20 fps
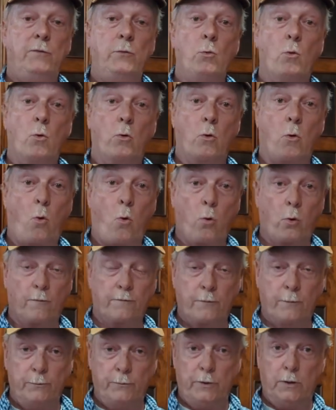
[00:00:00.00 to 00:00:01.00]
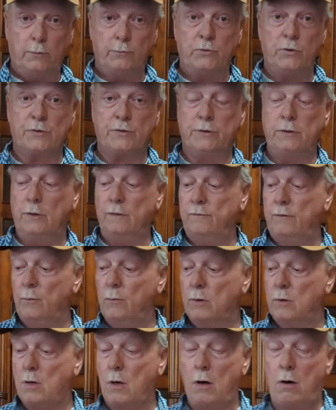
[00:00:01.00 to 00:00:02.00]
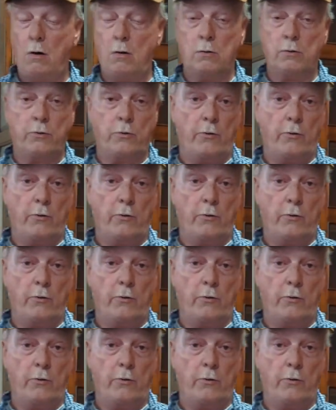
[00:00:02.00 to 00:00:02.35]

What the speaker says: you want to order from them, just give them a call.